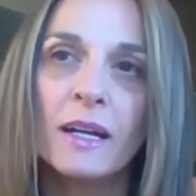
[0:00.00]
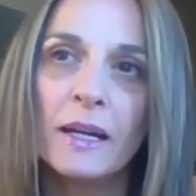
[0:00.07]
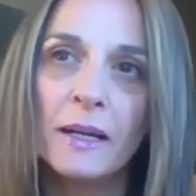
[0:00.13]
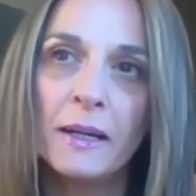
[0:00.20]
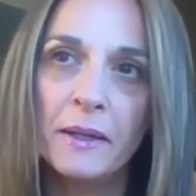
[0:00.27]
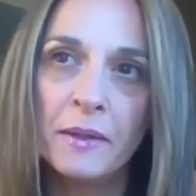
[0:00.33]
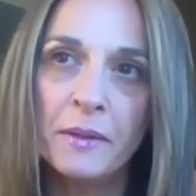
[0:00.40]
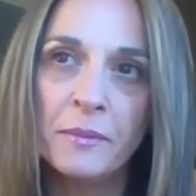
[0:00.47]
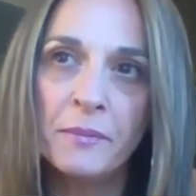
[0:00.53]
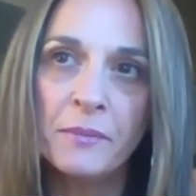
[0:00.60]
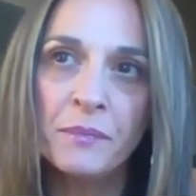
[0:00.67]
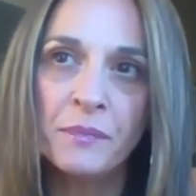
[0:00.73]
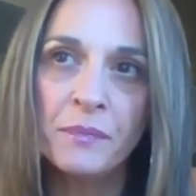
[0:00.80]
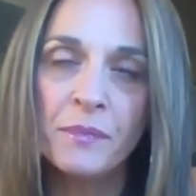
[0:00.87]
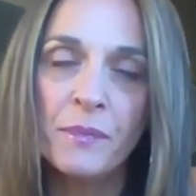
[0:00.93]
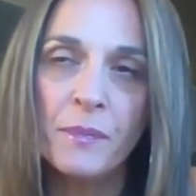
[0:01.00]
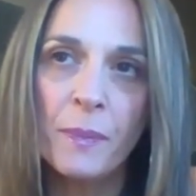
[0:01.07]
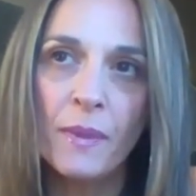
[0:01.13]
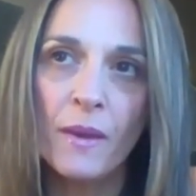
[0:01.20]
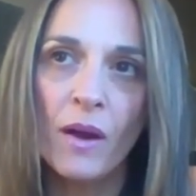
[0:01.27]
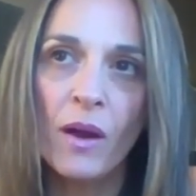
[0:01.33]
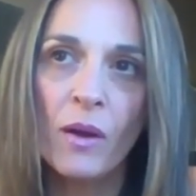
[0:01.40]
I
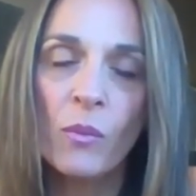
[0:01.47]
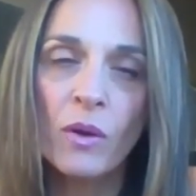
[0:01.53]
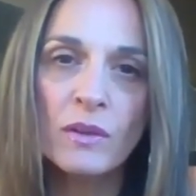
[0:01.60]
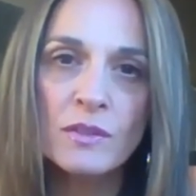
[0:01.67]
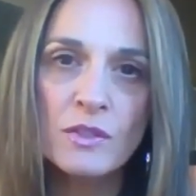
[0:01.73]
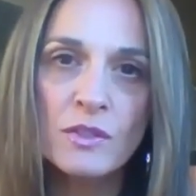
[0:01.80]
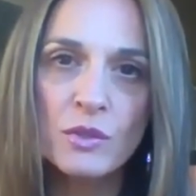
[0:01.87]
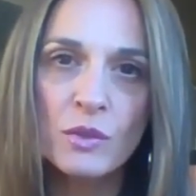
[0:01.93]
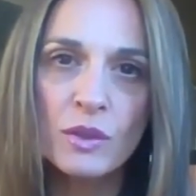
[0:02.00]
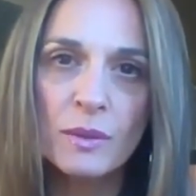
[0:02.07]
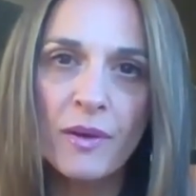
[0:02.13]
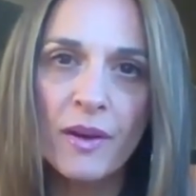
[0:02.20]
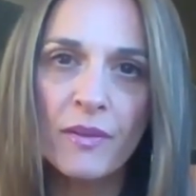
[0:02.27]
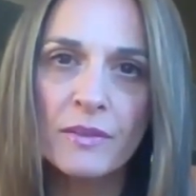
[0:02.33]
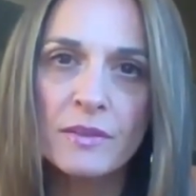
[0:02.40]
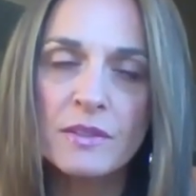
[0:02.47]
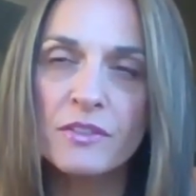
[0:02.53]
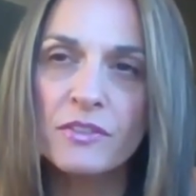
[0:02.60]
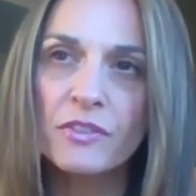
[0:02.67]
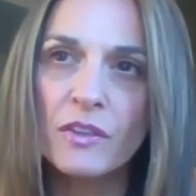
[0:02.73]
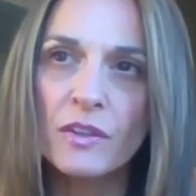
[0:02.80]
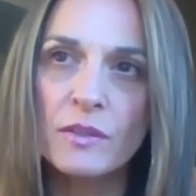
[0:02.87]
want to talk about the
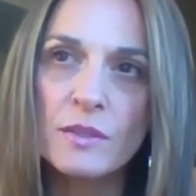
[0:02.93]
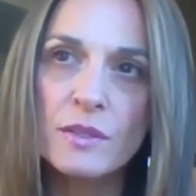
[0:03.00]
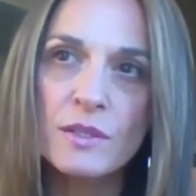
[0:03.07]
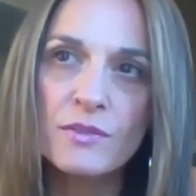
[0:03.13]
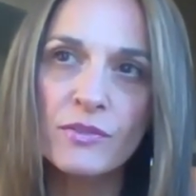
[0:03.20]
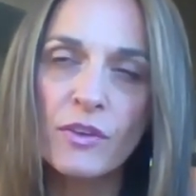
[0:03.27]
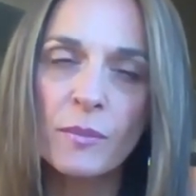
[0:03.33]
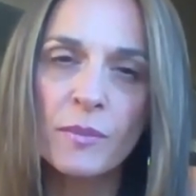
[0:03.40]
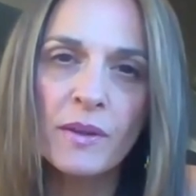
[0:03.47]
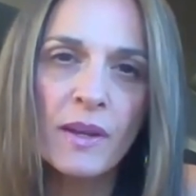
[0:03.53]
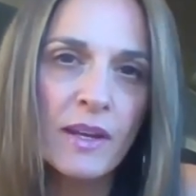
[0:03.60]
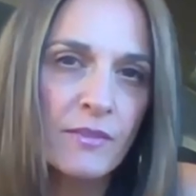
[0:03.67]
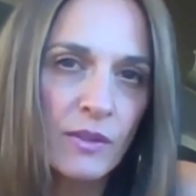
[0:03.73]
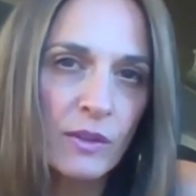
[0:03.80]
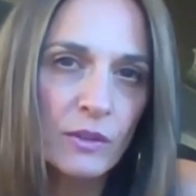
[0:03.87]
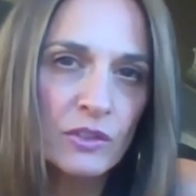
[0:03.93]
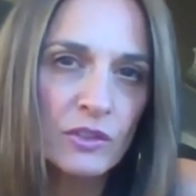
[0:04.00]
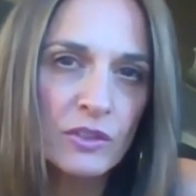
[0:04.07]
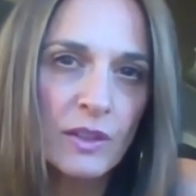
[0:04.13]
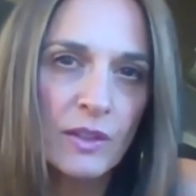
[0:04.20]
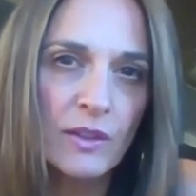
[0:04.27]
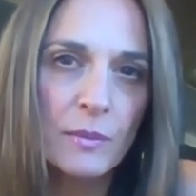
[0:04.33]
difference from an
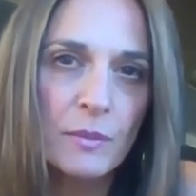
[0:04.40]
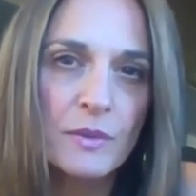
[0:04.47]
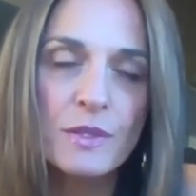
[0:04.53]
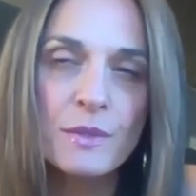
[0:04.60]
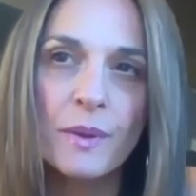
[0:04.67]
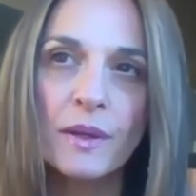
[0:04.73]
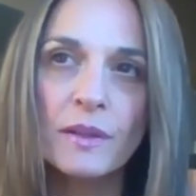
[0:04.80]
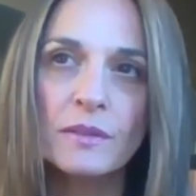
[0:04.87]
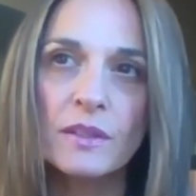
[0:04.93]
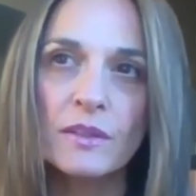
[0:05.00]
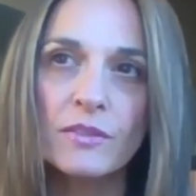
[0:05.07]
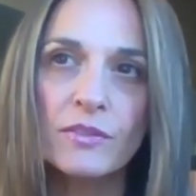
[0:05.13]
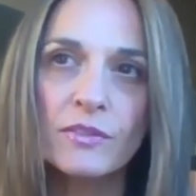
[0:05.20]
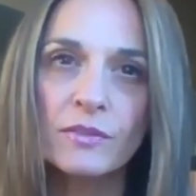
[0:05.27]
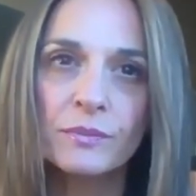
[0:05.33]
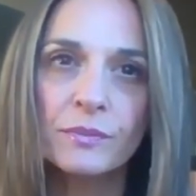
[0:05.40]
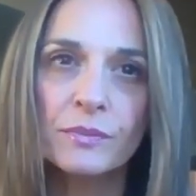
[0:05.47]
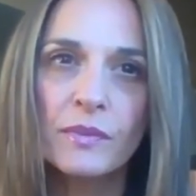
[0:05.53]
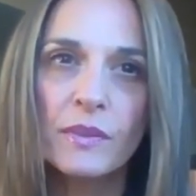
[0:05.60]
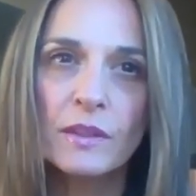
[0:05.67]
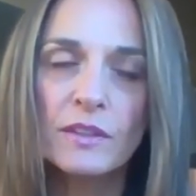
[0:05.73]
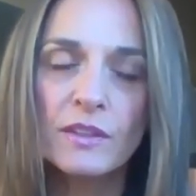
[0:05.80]
evolutionary perspective,
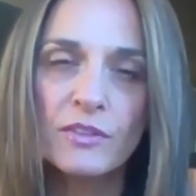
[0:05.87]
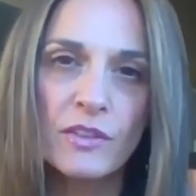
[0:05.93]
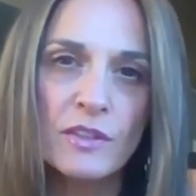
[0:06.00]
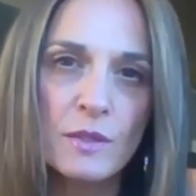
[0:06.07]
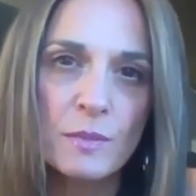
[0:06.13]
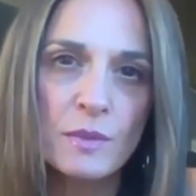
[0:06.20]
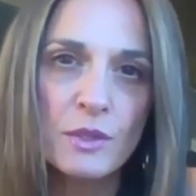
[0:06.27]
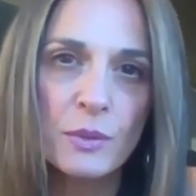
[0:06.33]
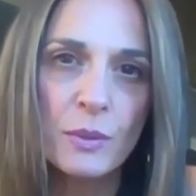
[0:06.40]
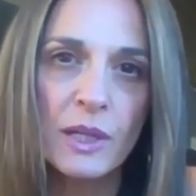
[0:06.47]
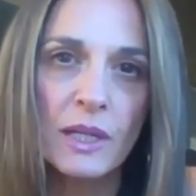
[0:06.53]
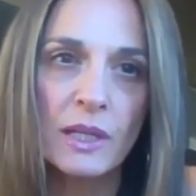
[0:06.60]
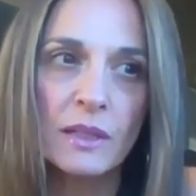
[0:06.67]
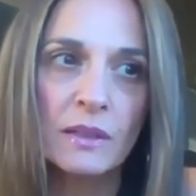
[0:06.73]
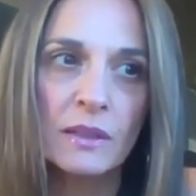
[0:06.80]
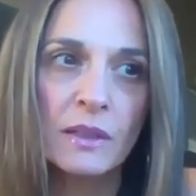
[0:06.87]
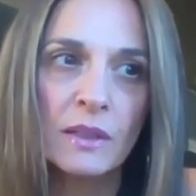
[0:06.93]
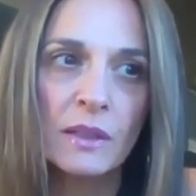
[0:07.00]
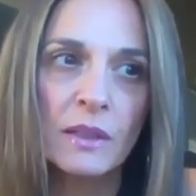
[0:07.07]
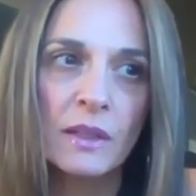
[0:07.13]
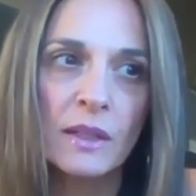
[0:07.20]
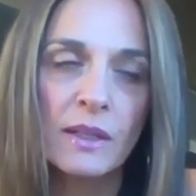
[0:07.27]
the difference between
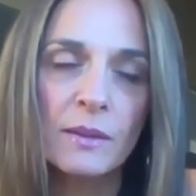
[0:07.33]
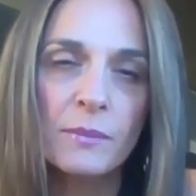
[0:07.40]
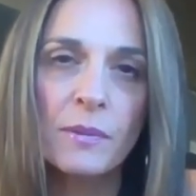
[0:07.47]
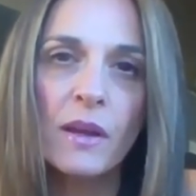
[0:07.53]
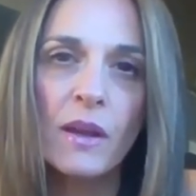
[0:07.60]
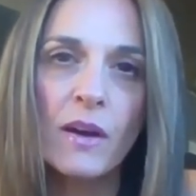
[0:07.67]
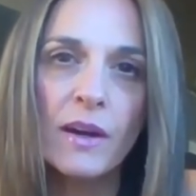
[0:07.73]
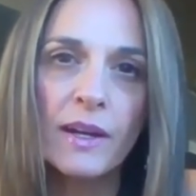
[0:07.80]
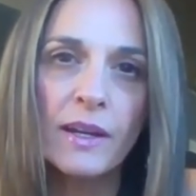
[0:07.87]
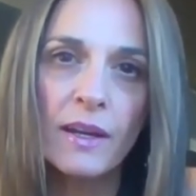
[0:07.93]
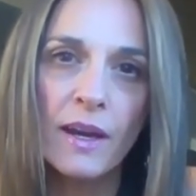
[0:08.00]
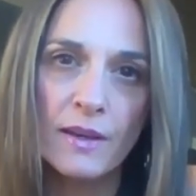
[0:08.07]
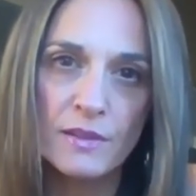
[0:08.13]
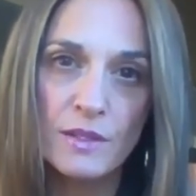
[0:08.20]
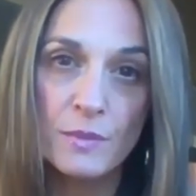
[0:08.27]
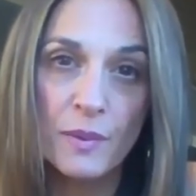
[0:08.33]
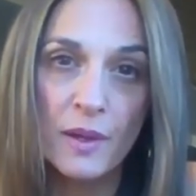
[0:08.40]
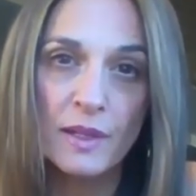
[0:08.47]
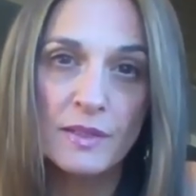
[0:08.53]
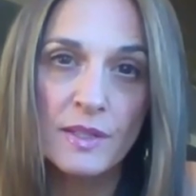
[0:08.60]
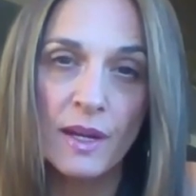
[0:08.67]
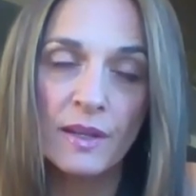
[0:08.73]
an applying
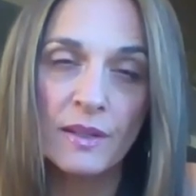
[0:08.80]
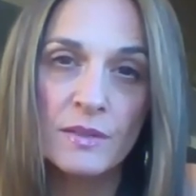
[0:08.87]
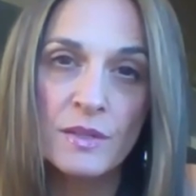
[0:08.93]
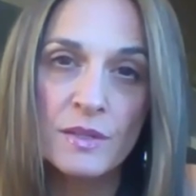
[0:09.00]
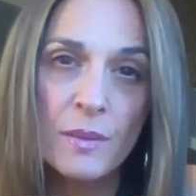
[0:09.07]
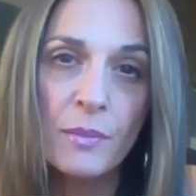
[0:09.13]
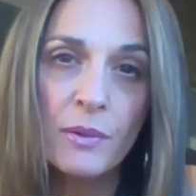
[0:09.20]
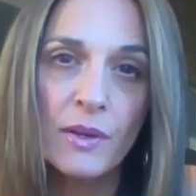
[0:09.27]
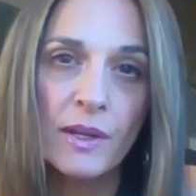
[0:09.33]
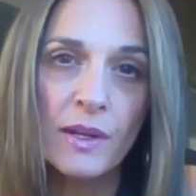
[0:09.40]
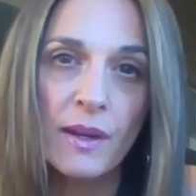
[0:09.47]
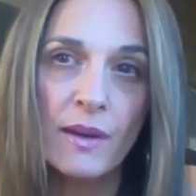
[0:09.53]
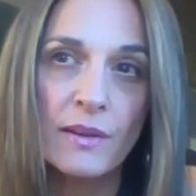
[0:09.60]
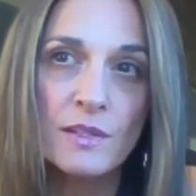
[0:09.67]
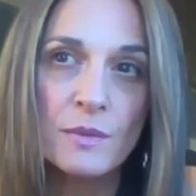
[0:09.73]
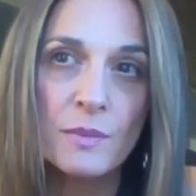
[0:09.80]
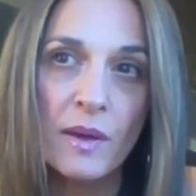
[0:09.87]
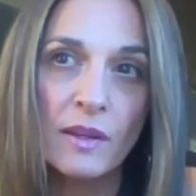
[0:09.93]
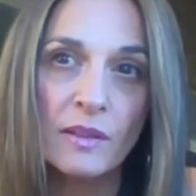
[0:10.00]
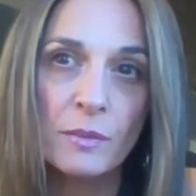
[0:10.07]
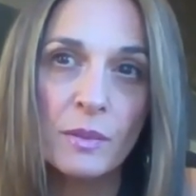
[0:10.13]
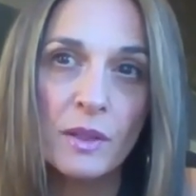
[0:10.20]
aspect and a separating
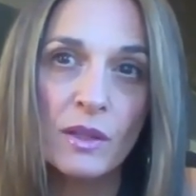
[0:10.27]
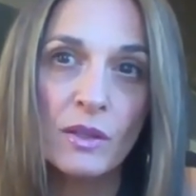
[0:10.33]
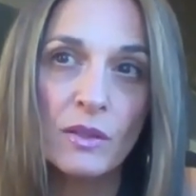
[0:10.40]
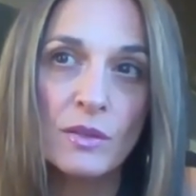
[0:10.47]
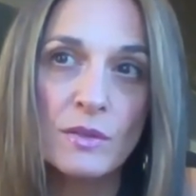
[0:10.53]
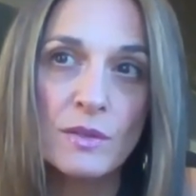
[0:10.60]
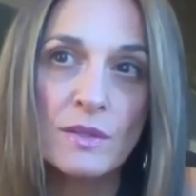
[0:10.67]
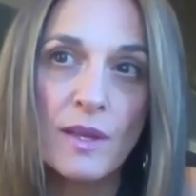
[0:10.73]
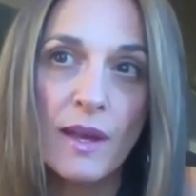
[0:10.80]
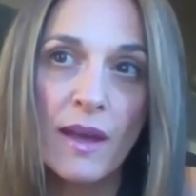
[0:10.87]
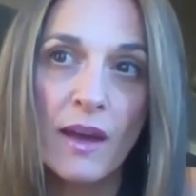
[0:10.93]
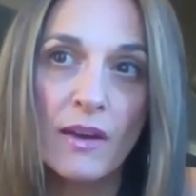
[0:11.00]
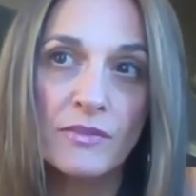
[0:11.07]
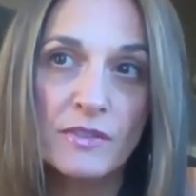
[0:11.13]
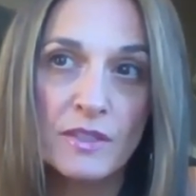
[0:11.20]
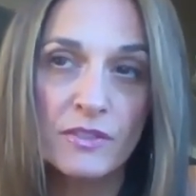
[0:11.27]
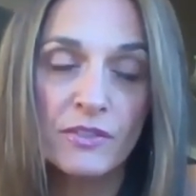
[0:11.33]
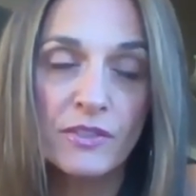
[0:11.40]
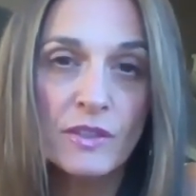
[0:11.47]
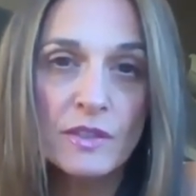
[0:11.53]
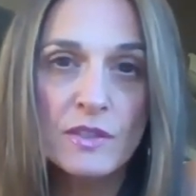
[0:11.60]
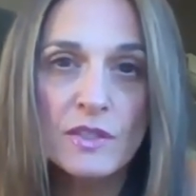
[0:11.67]
aspect, because they have
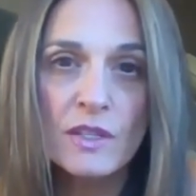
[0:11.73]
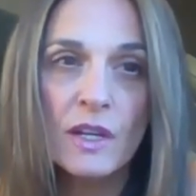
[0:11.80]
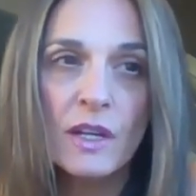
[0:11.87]
different